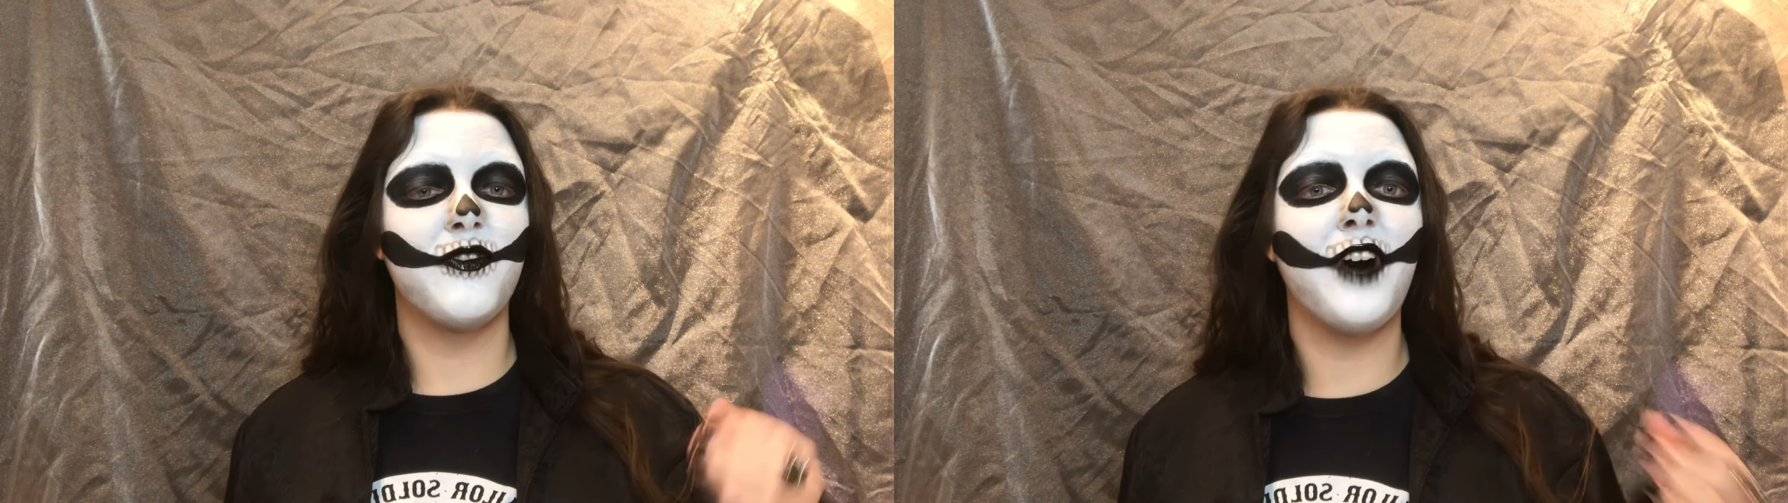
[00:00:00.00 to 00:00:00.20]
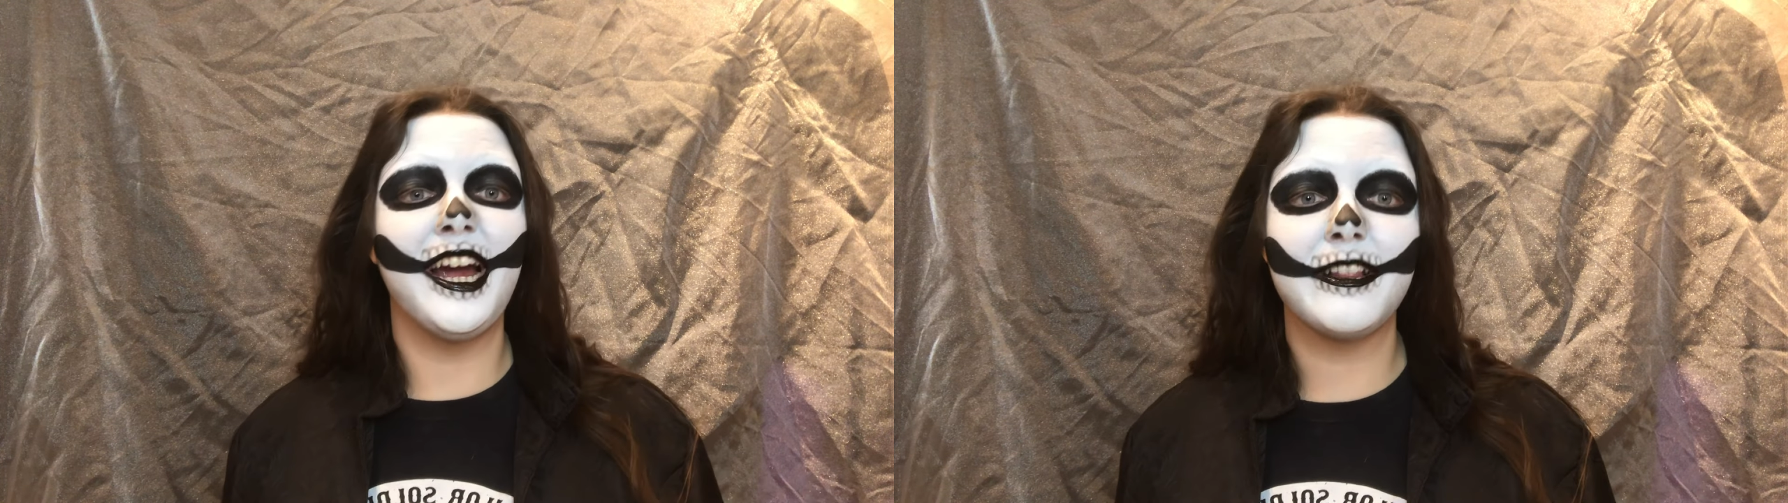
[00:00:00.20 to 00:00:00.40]

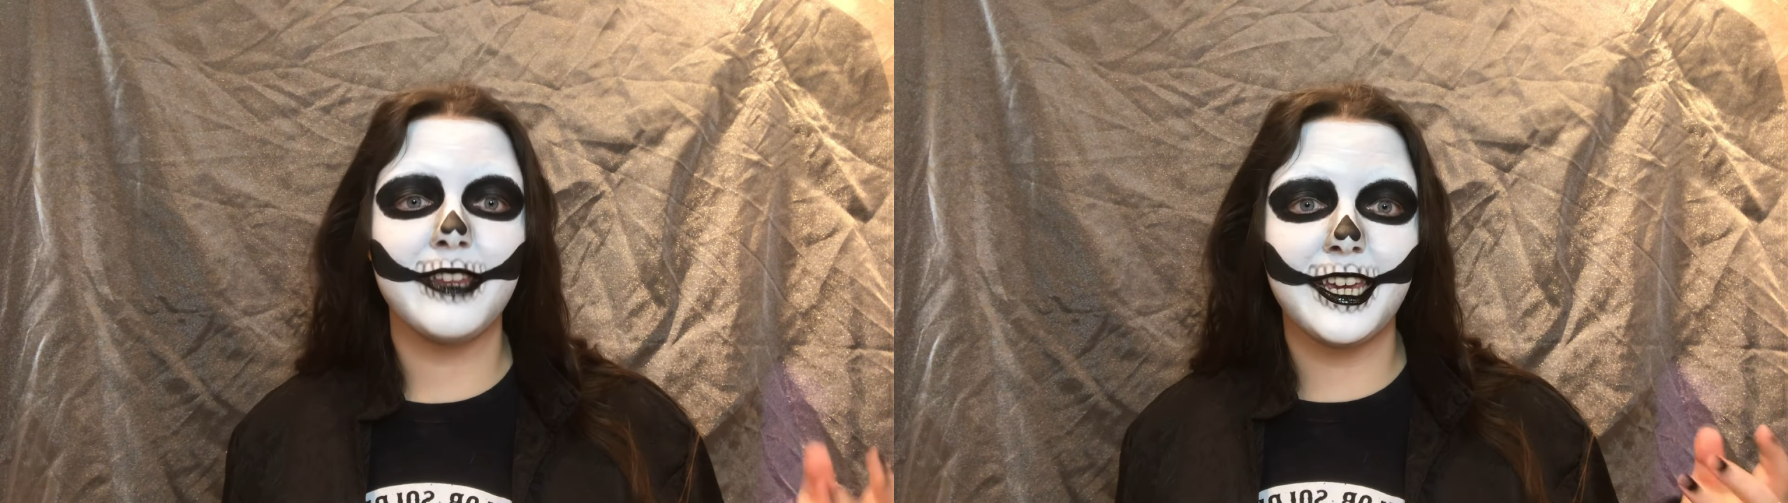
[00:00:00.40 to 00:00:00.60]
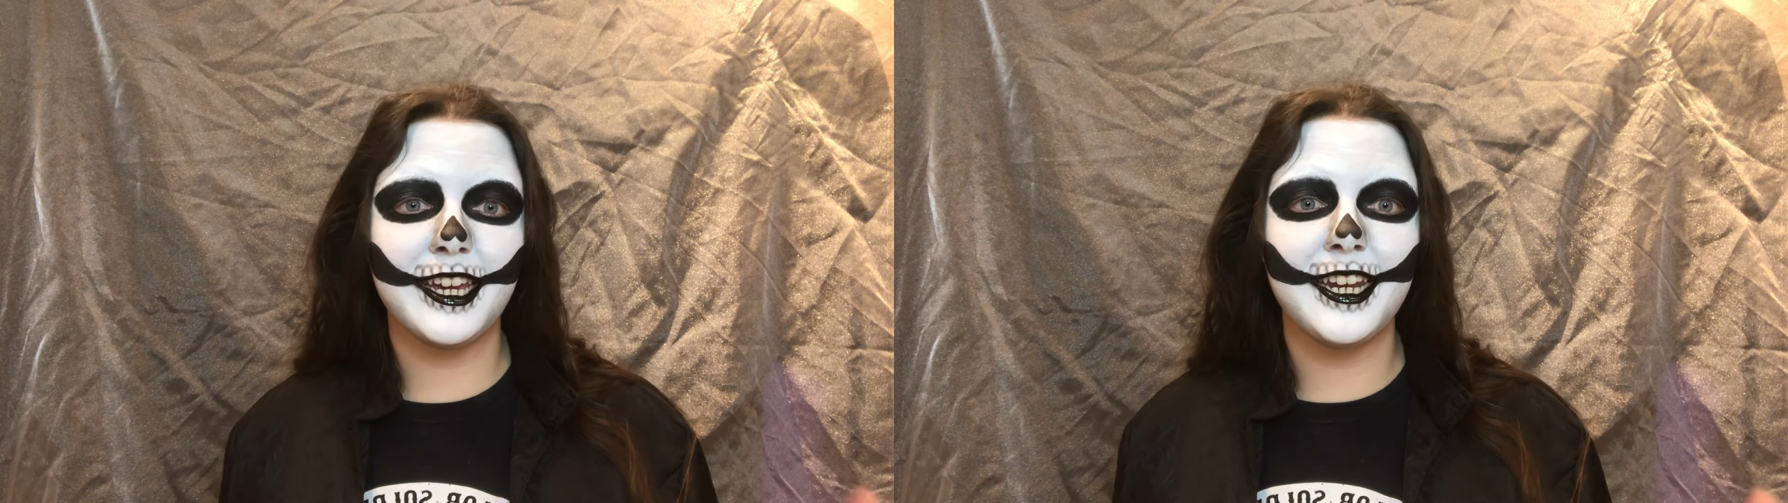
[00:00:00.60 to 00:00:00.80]

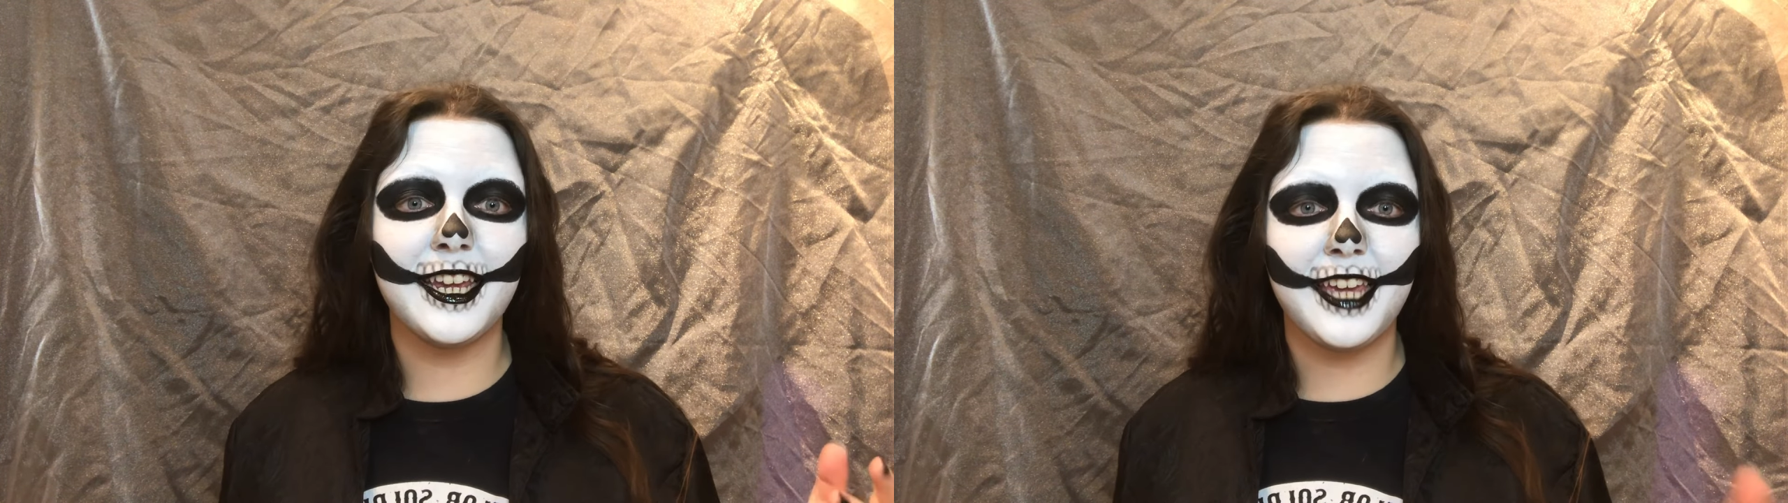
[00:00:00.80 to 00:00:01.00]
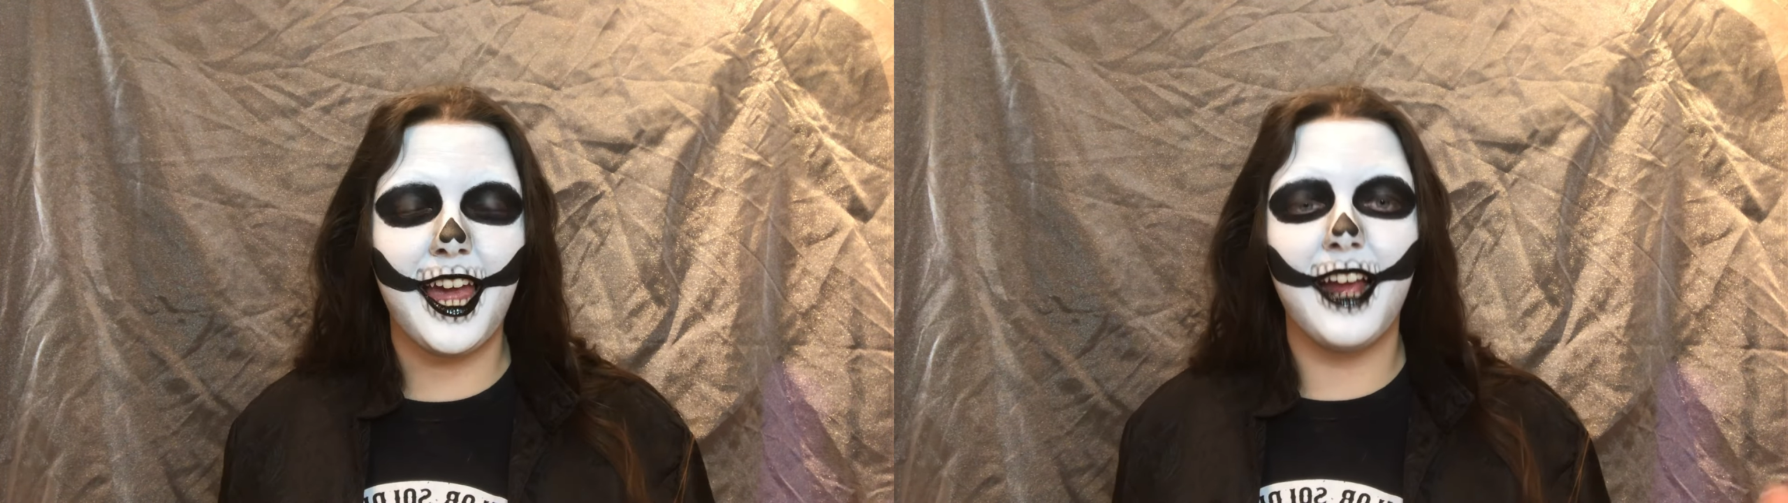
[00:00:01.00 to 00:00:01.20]
finally
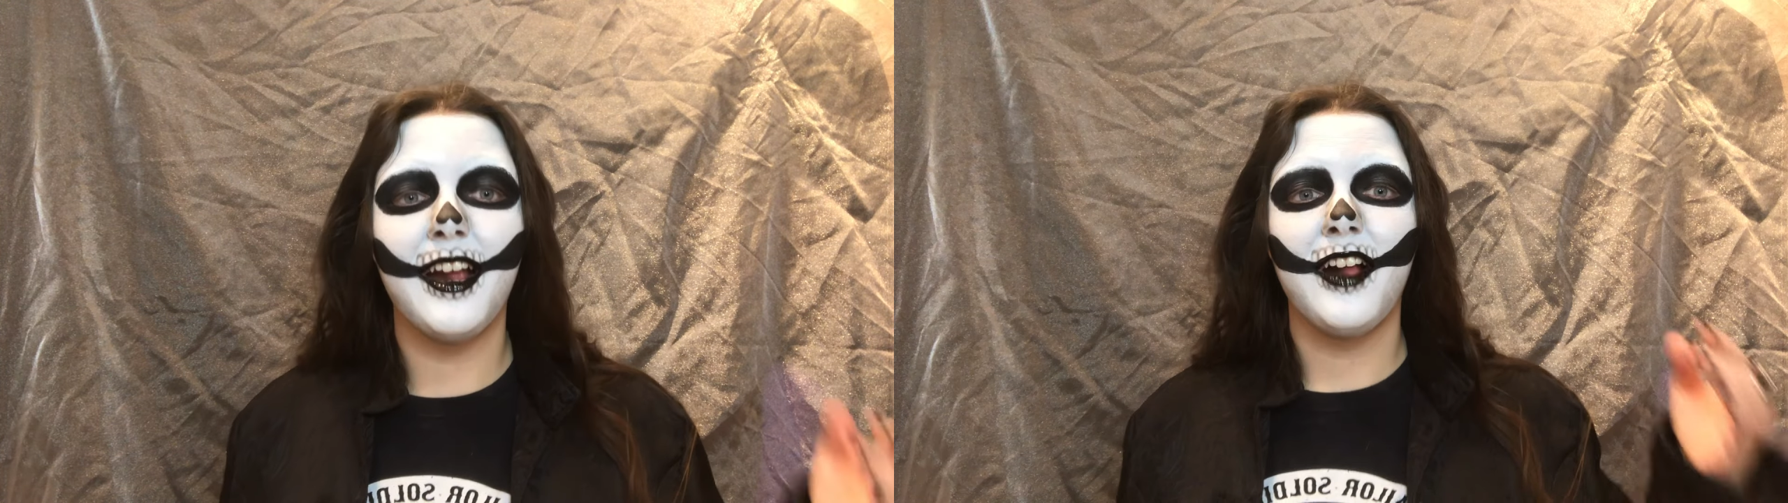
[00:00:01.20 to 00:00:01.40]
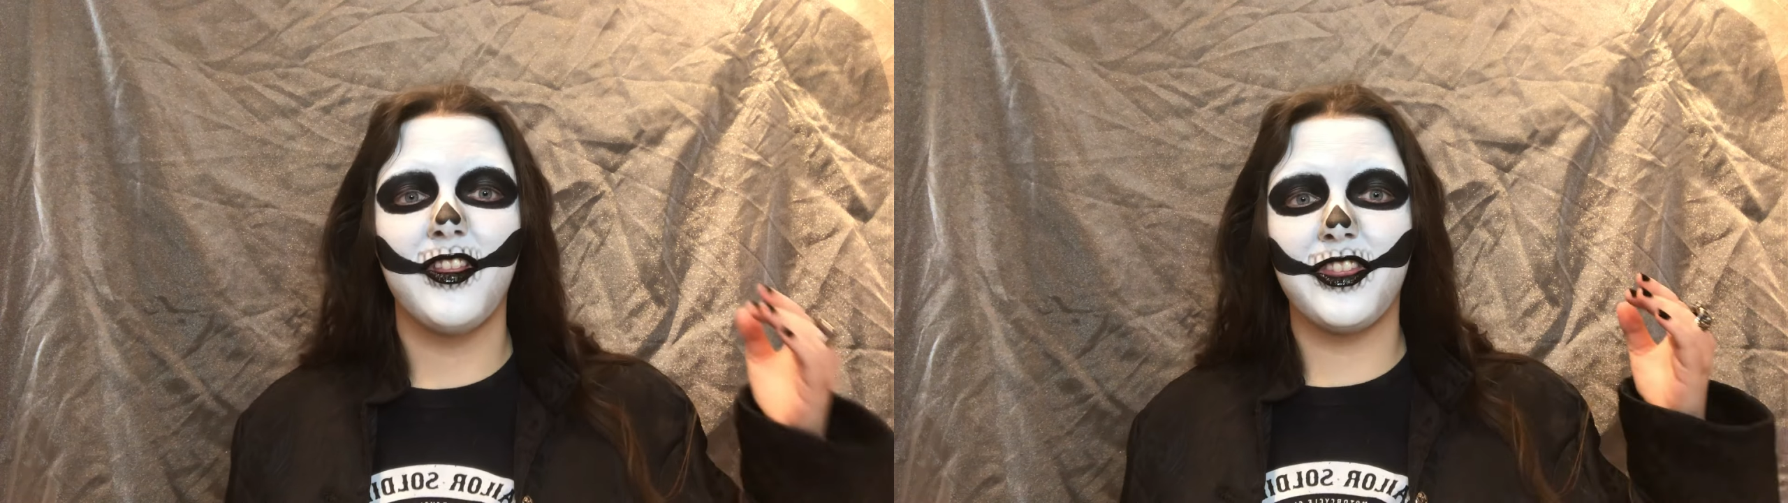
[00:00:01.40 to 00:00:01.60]
gonna get